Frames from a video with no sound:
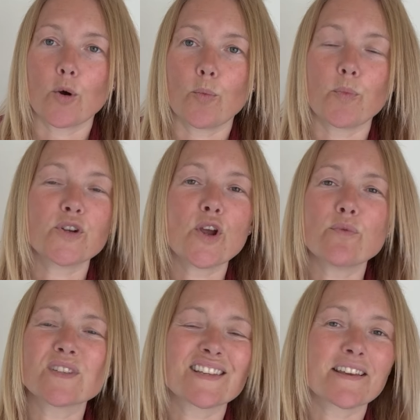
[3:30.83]
But
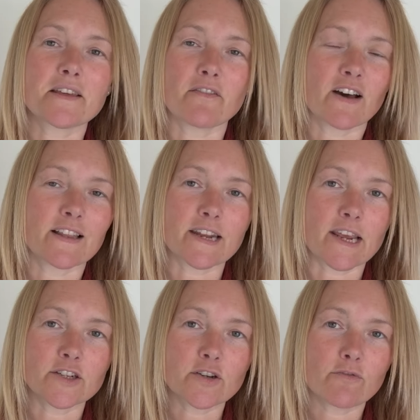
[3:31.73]
don't seek that
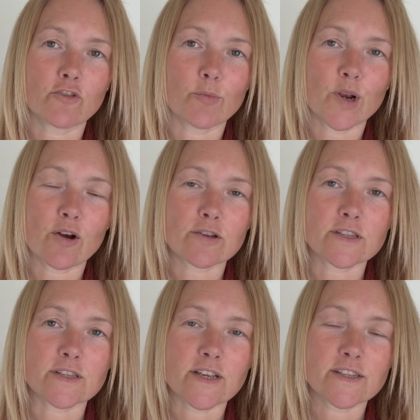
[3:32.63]
validation from a
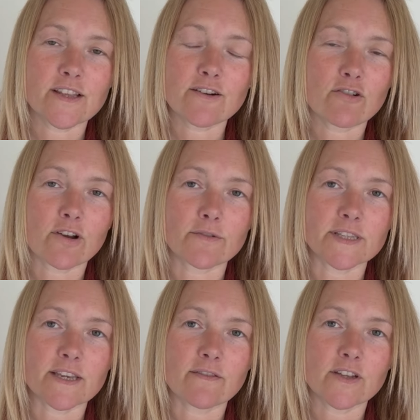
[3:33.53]
narcissist. They're not going
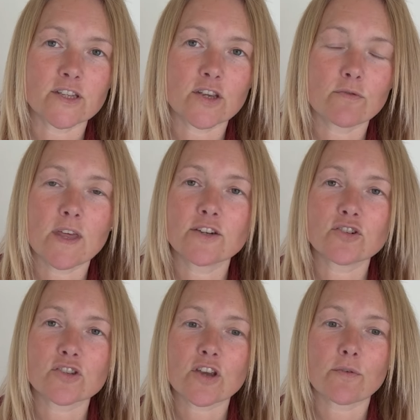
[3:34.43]
to give it to you. They're
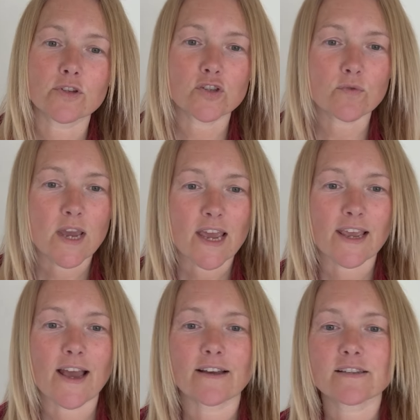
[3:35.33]
just going to
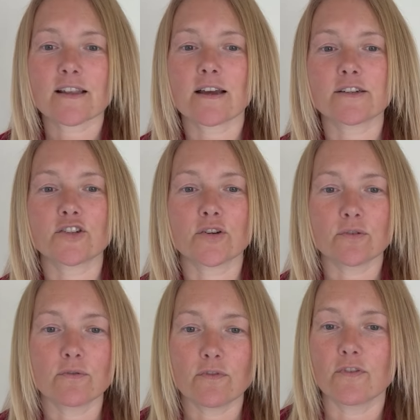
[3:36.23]
gaslight
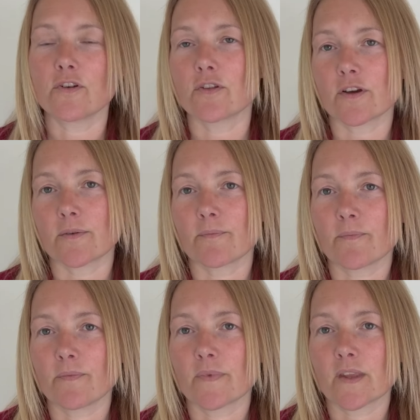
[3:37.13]
you further.
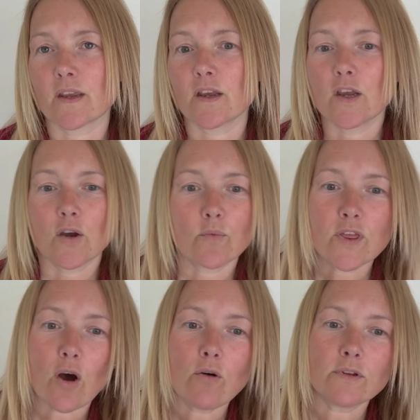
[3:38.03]

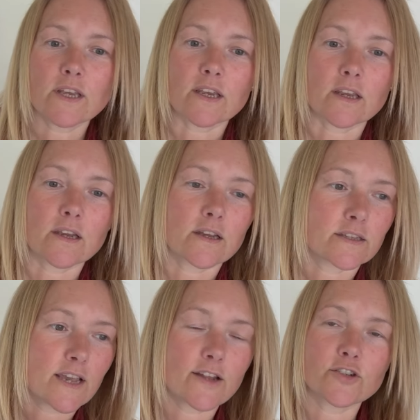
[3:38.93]
Withholding
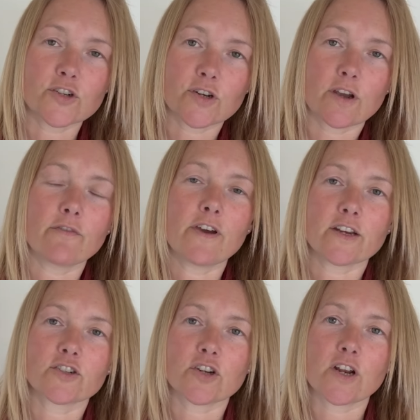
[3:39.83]
attention,
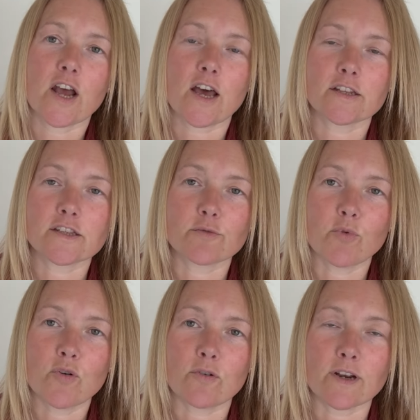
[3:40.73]
affection and
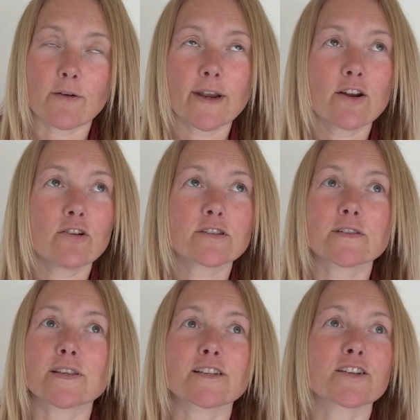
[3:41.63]
support. Now, a
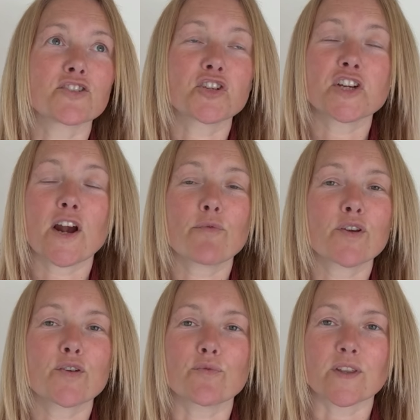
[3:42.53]
narcissist can shower
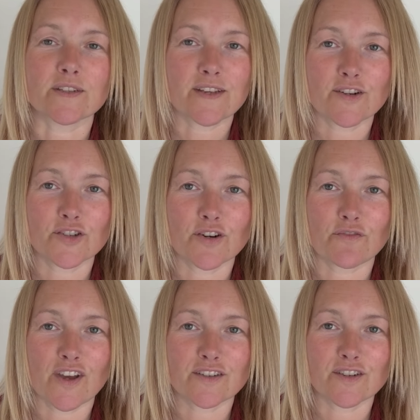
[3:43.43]
you with attention,
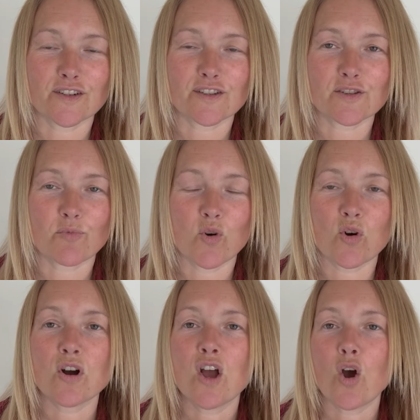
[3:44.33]
affection and
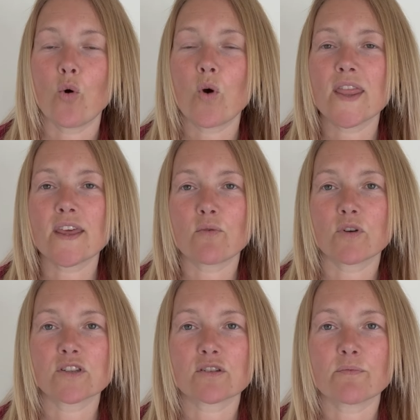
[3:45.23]
support when they
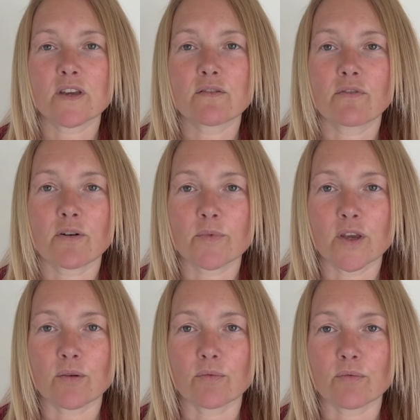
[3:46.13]
want something from
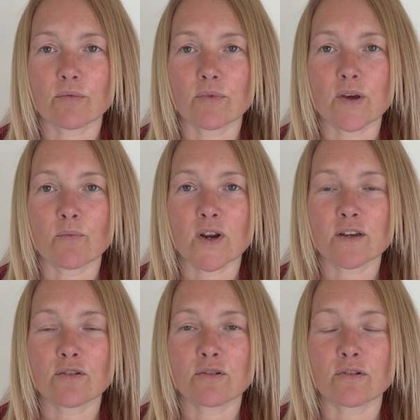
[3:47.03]
you. And then when
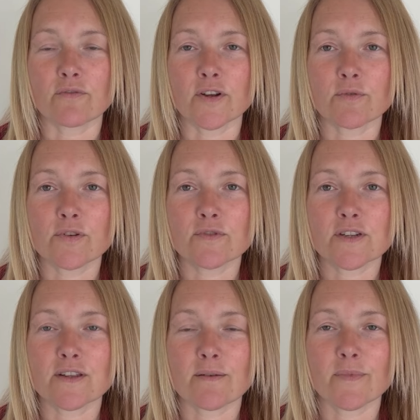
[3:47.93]
you're of no use
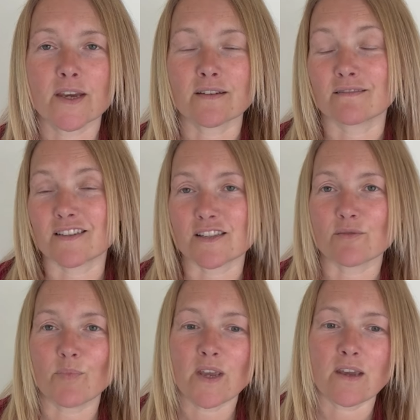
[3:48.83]
to them, they
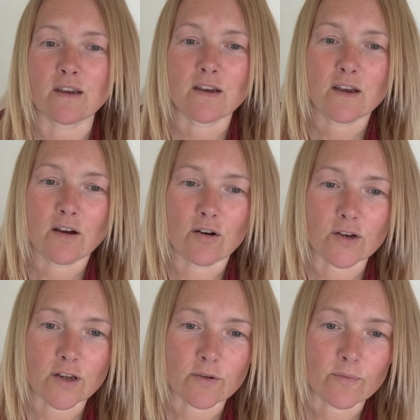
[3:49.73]
disappear on
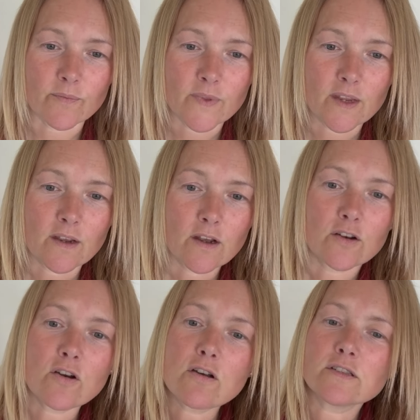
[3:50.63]
you.
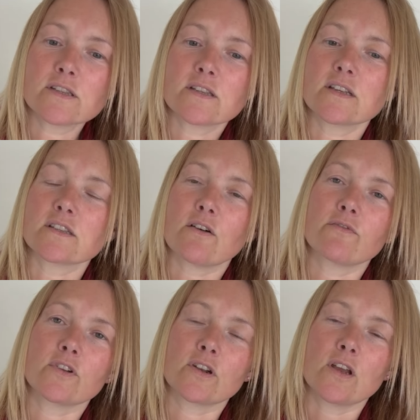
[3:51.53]
Narcissists
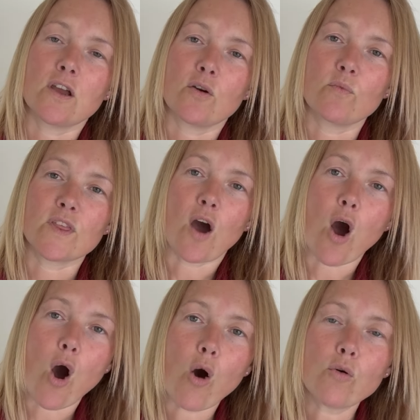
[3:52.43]
often
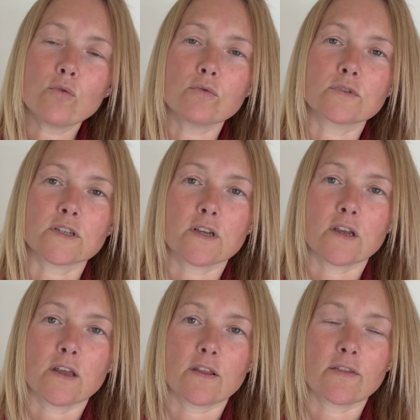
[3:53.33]
withhold
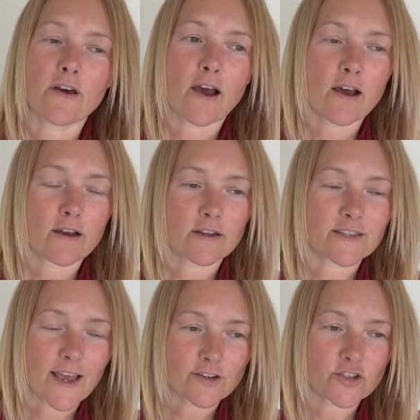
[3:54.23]
that
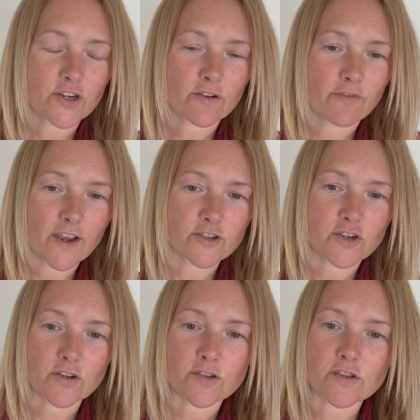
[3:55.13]
attention,
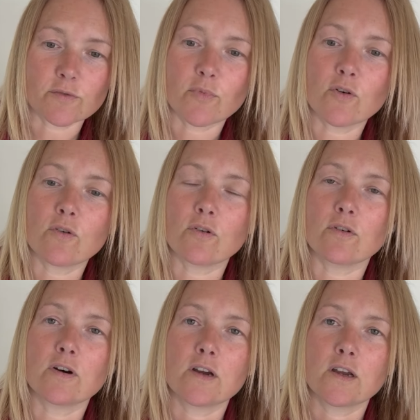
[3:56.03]
affection and
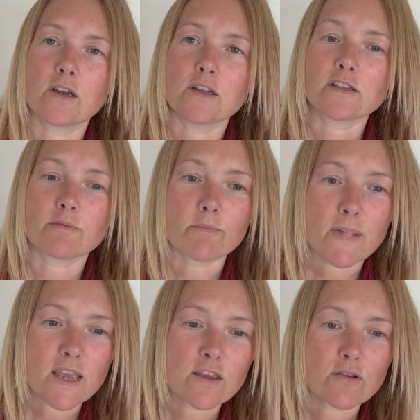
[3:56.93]
support to
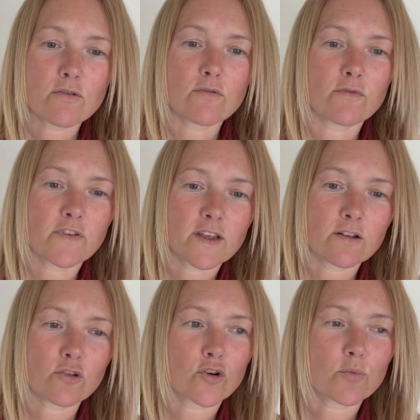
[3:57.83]
make you
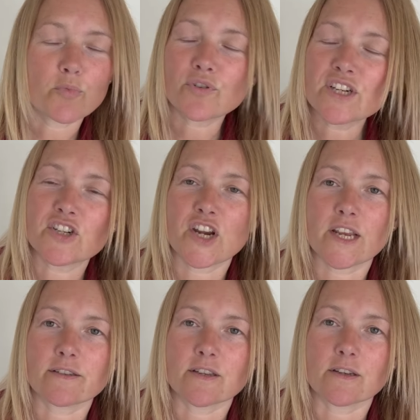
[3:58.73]
feel
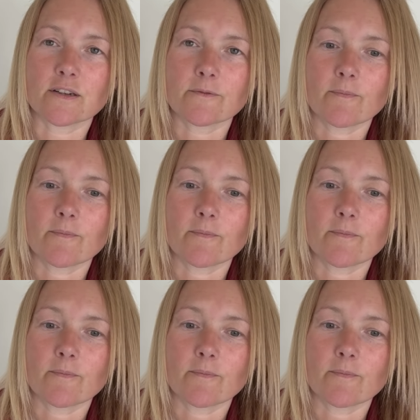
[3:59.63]
unappreciated